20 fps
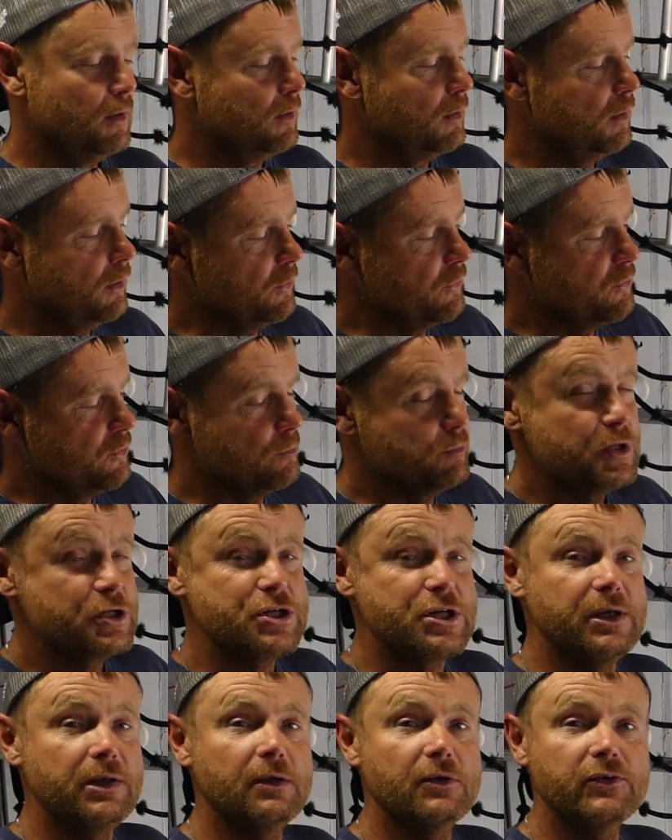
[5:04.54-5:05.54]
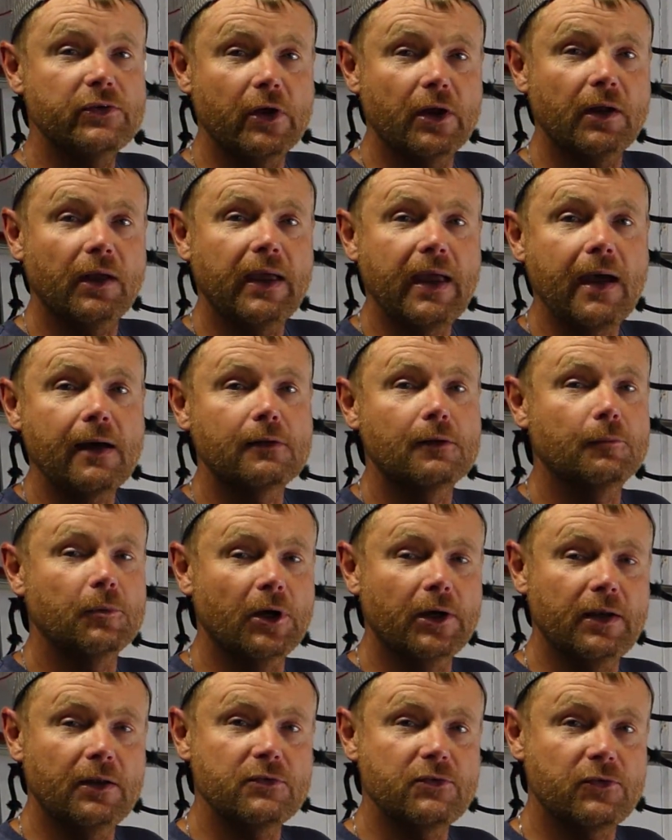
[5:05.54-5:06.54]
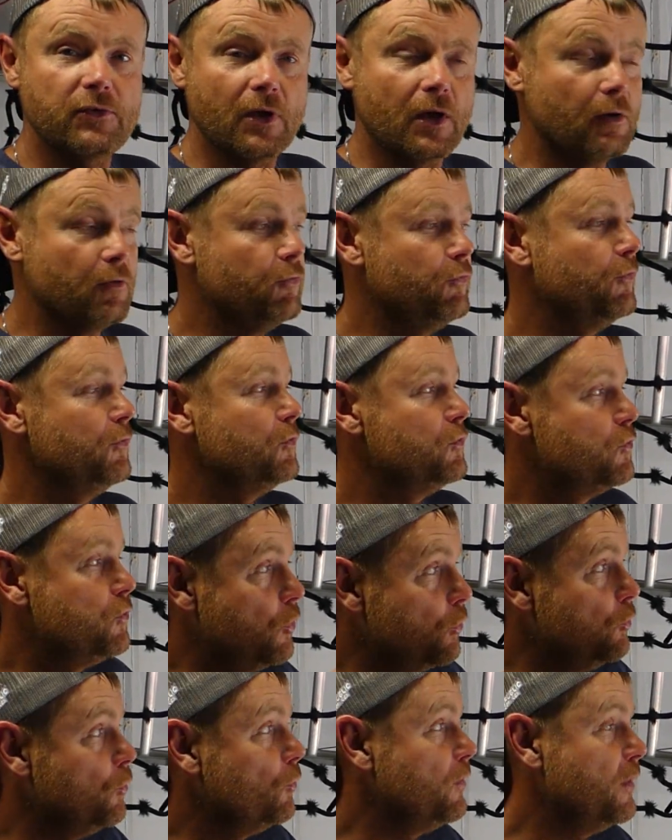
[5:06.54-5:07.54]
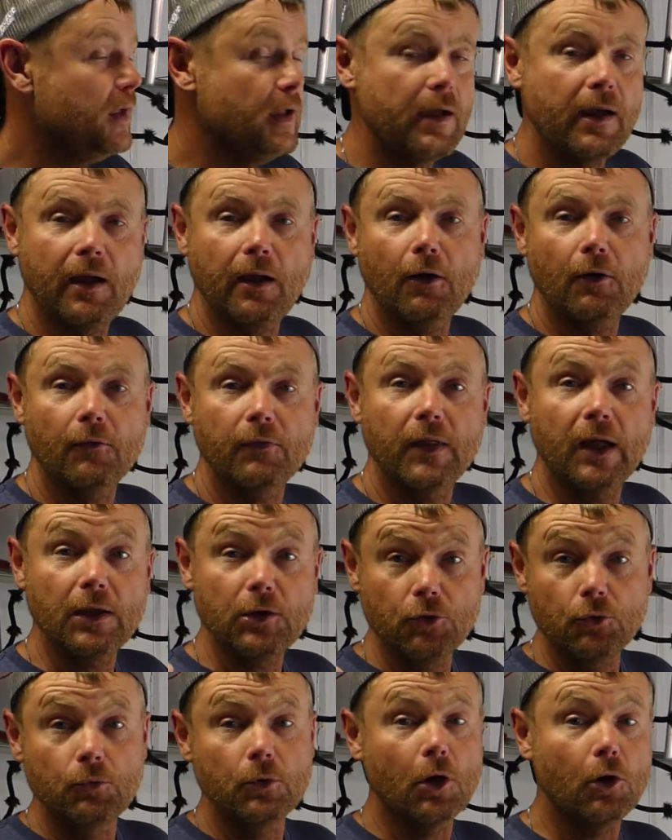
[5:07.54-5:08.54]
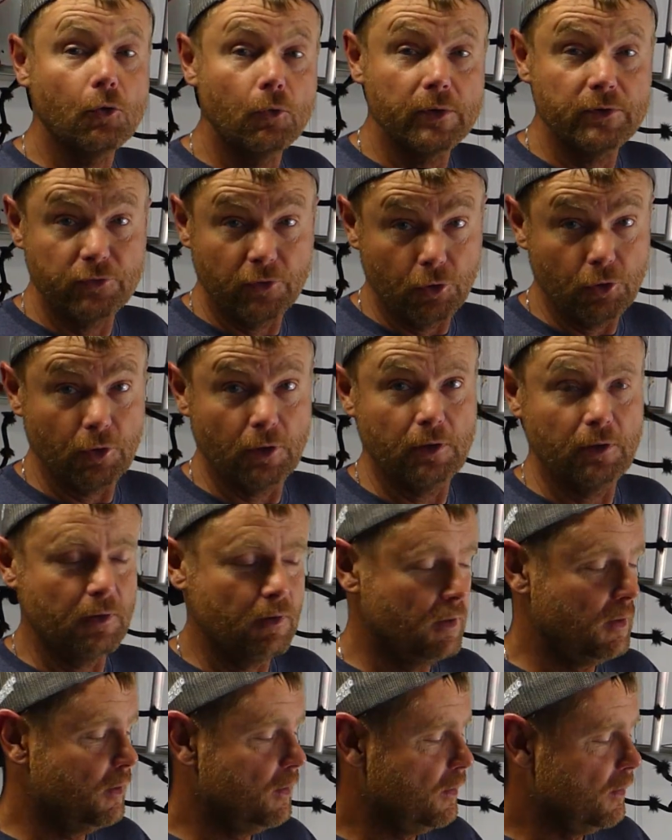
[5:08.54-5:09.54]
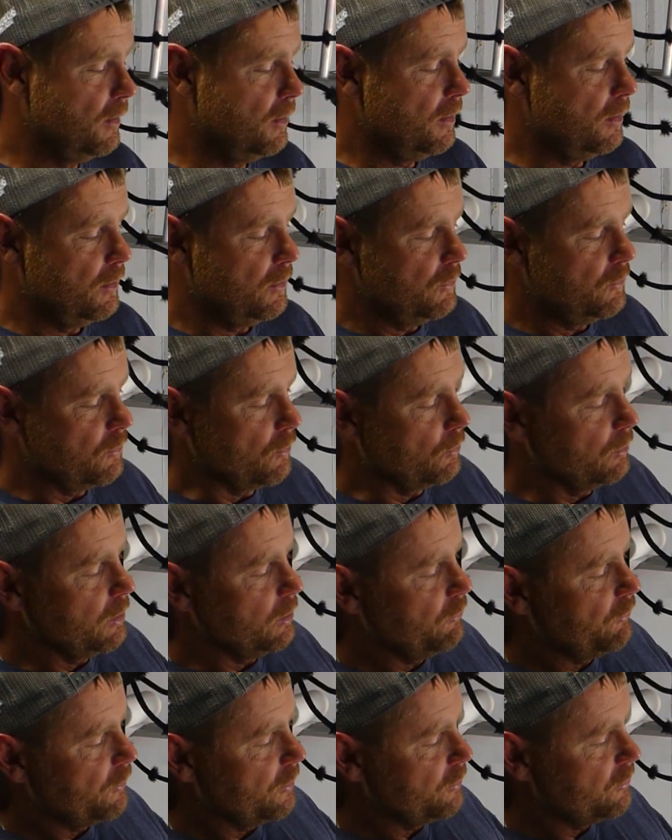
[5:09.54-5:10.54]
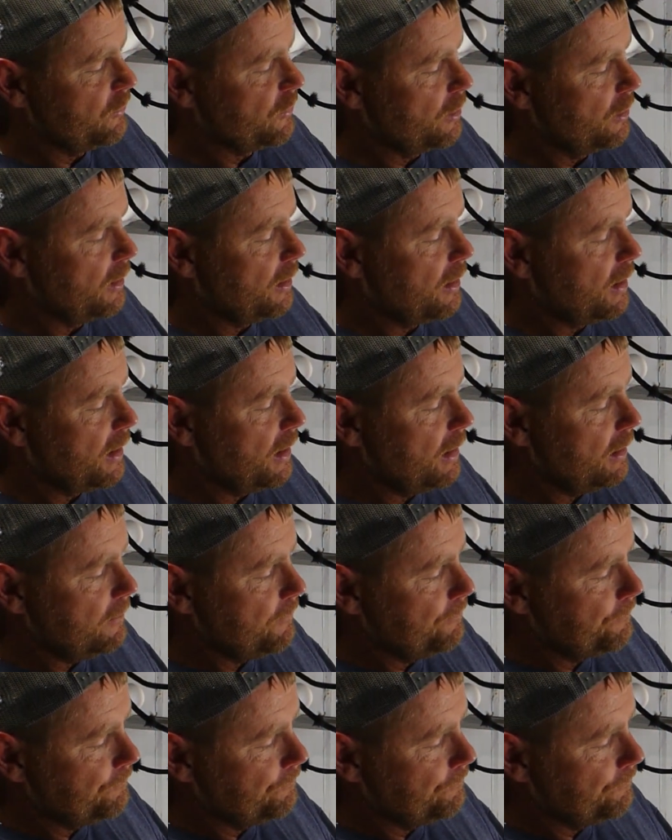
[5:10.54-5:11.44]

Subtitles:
because the machine is going to calibrate itself to the air that you know is good. So when you first turn it on,